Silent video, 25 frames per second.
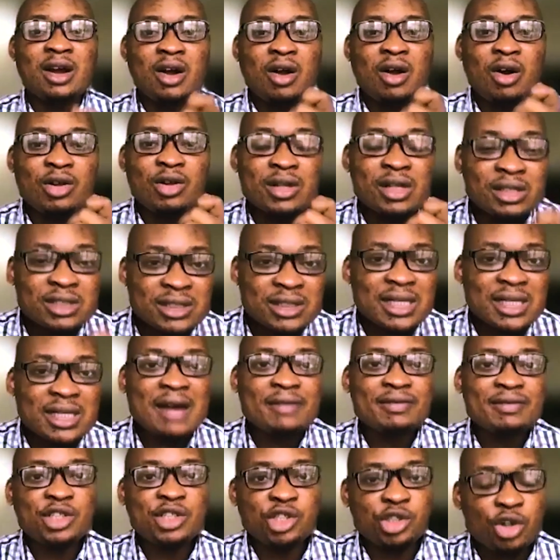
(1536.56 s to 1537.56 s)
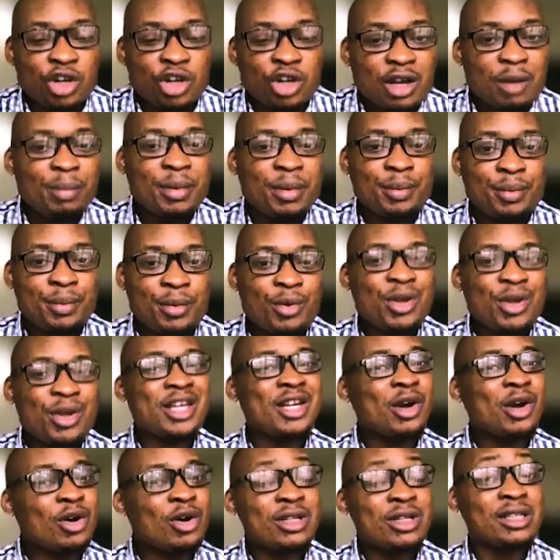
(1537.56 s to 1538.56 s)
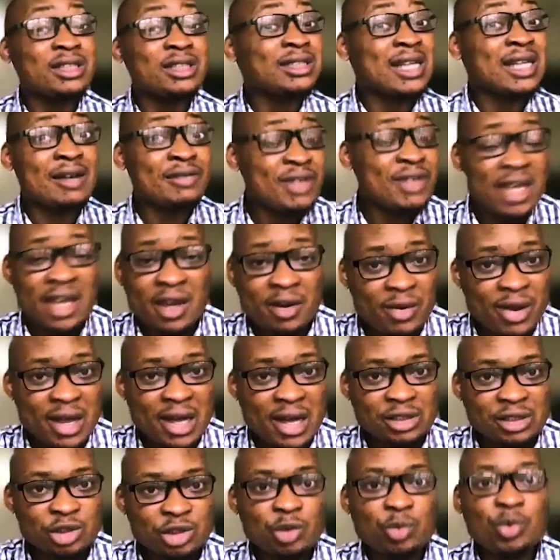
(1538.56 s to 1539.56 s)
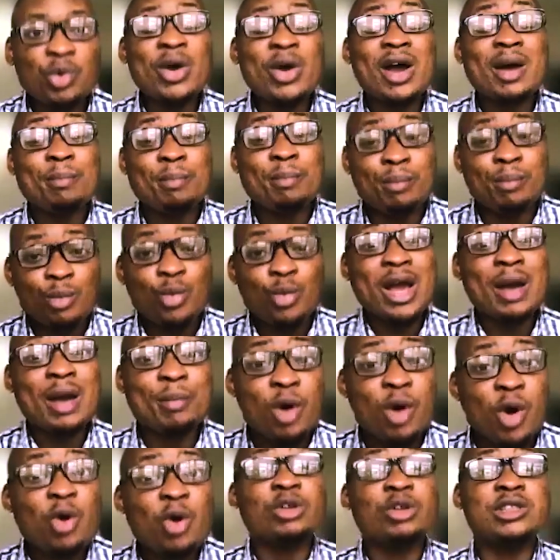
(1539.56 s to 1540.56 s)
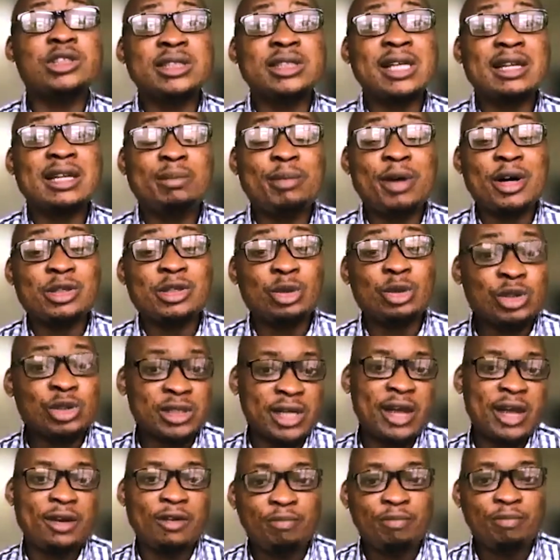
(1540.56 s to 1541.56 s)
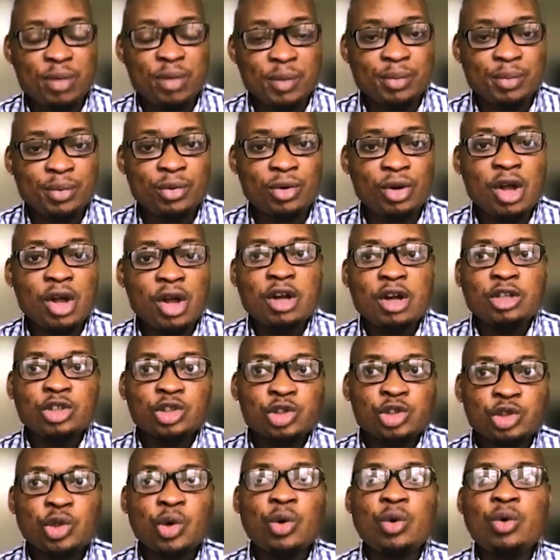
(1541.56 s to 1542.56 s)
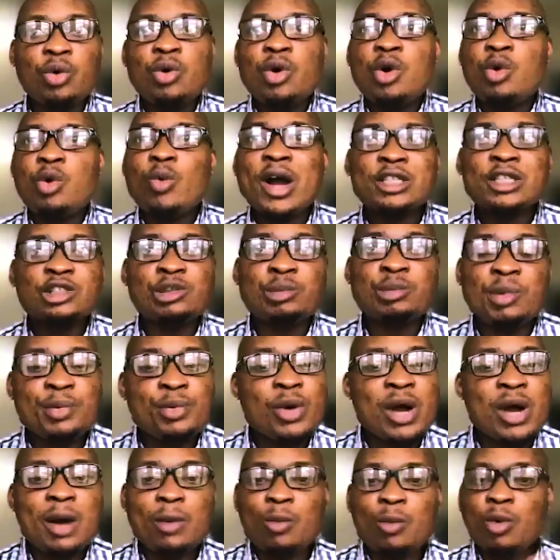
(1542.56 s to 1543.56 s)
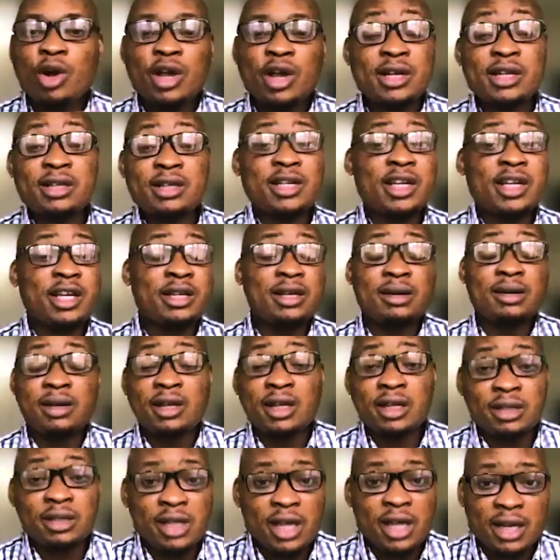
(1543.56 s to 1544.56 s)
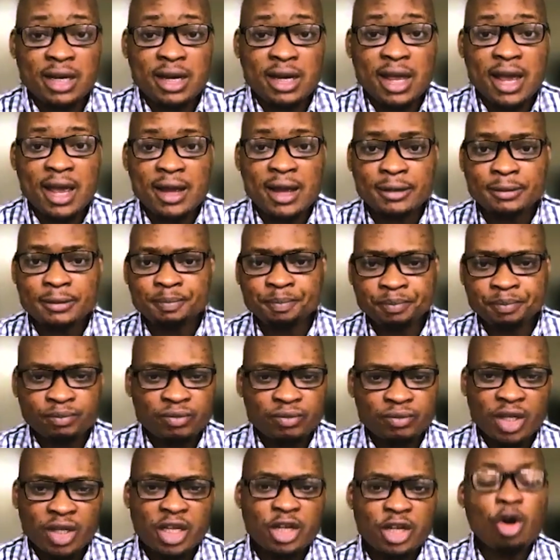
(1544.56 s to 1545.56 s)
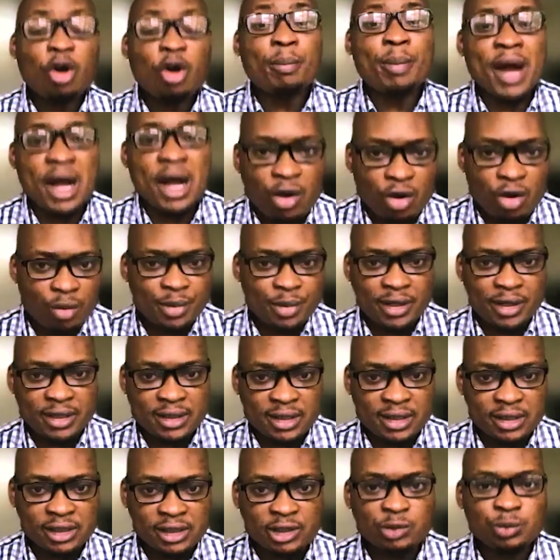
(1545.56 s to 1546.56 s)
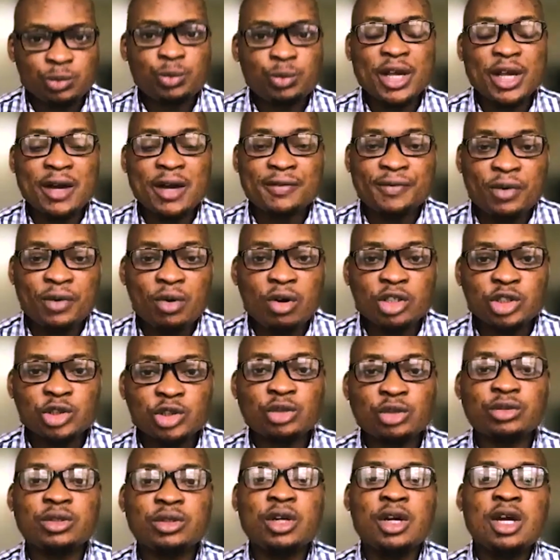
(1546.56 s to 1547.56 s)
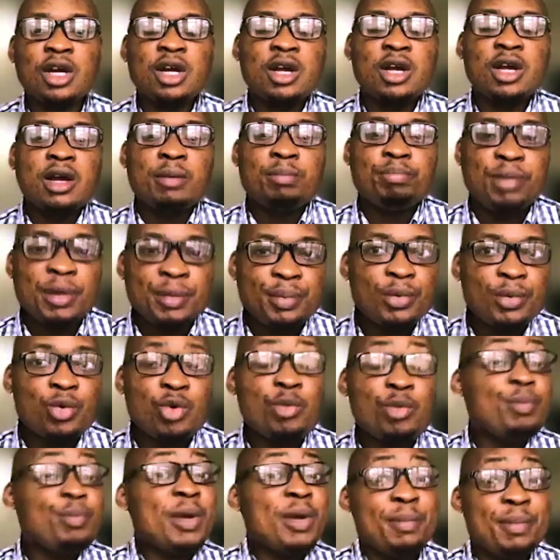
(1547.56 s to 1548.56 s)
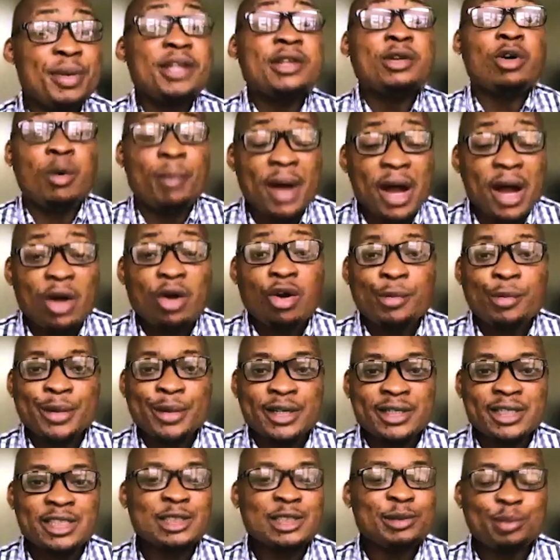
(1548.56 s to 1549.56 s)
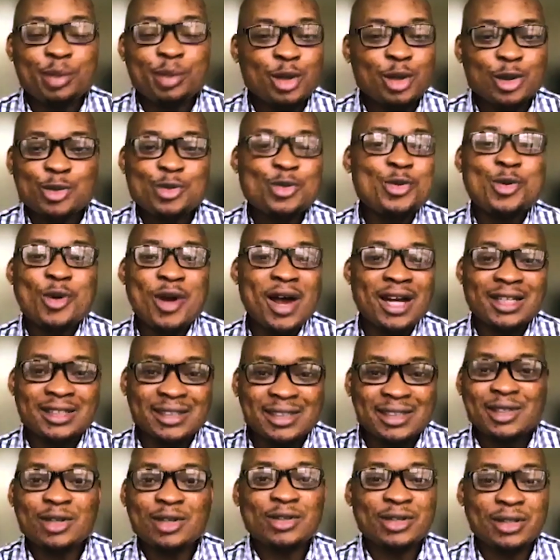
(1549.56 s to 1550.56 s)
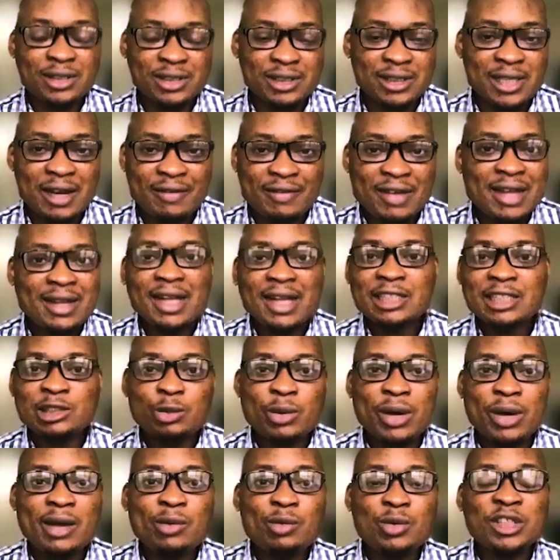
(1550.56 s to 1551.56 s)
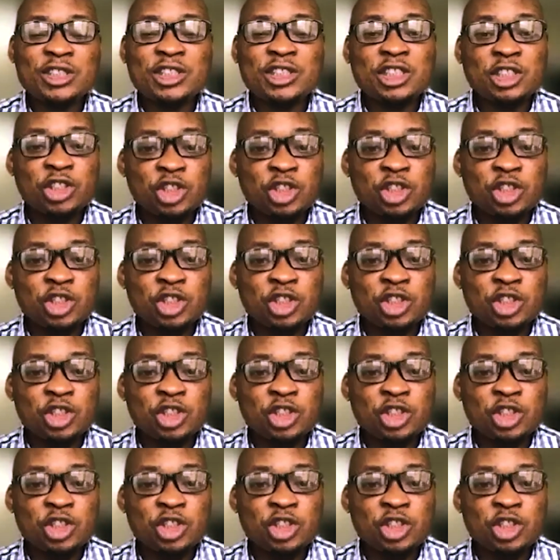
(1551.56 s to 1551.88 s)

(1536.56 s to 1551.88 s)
underserved young people in underserved areas. So we are more concerned about those kind of people. So while some people are working in urban communities, we are focused on people who may be in urban communities but who are still underserved, and that's why we